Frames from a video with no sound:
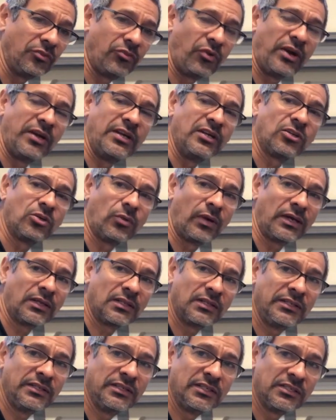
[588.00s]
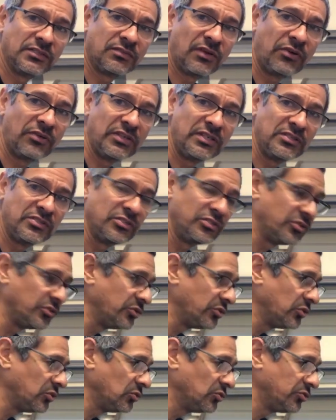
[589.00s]
thread incorrectly, and it's very easy to
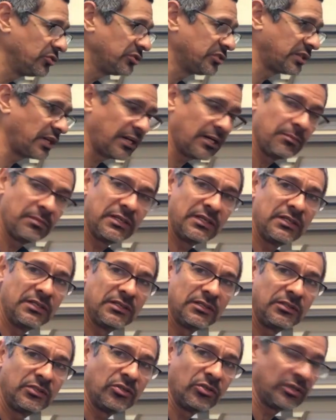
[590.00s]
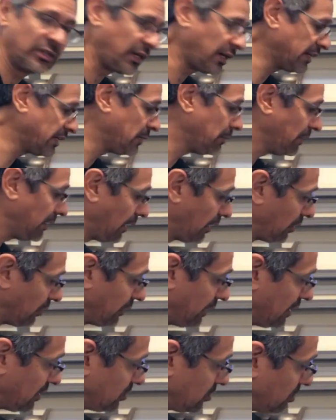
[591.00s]
do. Just got to be, you know, got to keep an eye
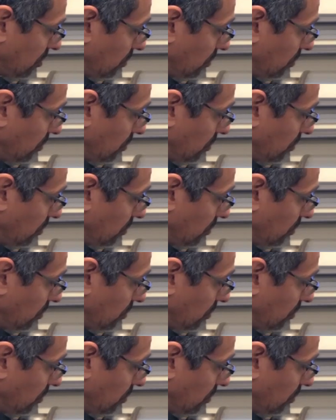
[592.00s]
on that.